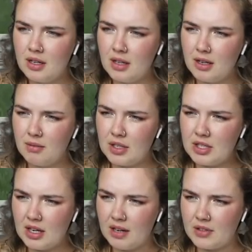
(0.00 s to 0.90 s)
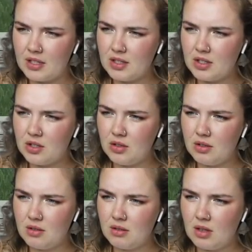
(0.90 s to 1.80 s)
We're just going to have to scoot.
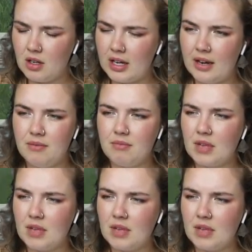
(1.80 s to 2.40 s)
Okay,